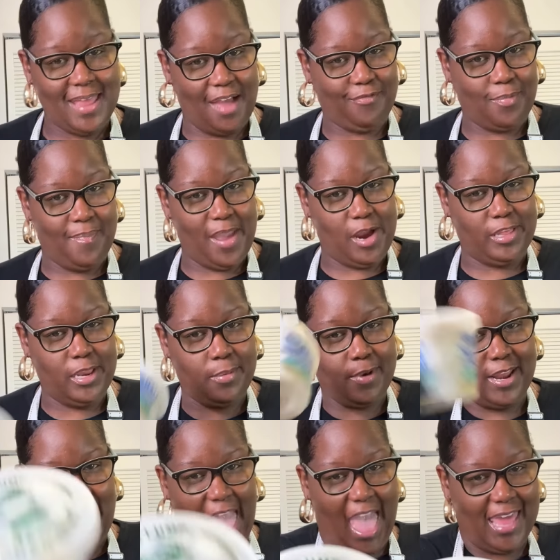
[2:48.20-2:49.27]
from Maryland, I'm
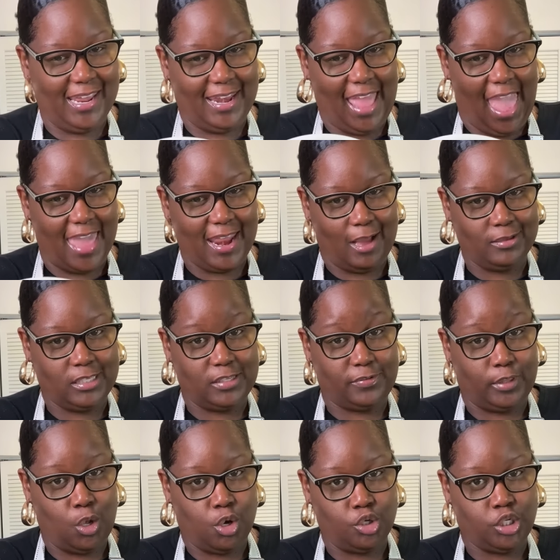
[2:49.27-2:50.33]
gonna add in 8 ounces
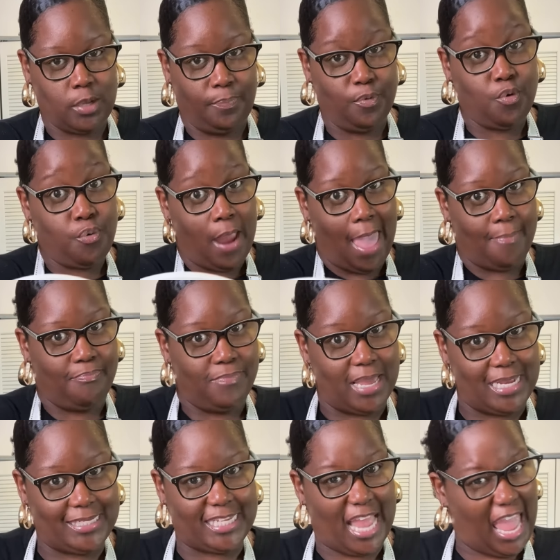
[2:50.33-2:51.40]
of local jump crab
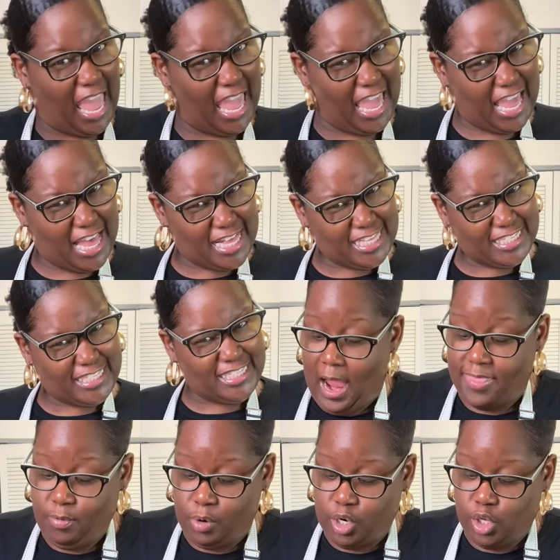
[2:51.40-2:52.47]
meat. Ew.
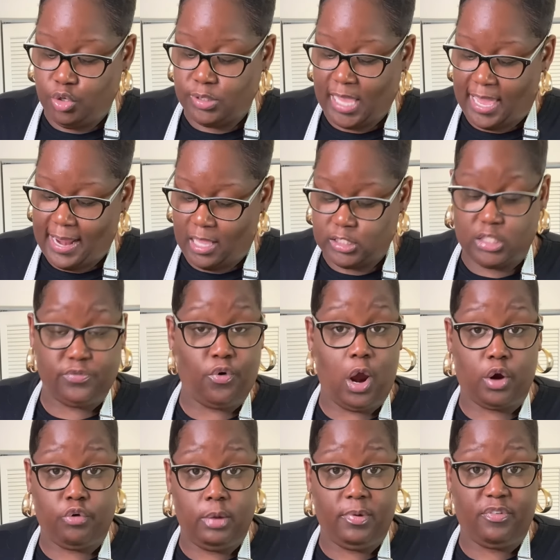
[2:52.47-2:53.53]
And then we're gonna use 8 ounces for
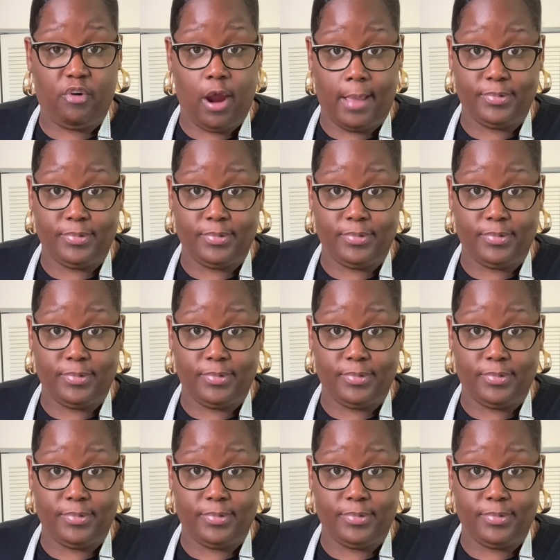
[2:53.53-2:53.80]
our cream of crab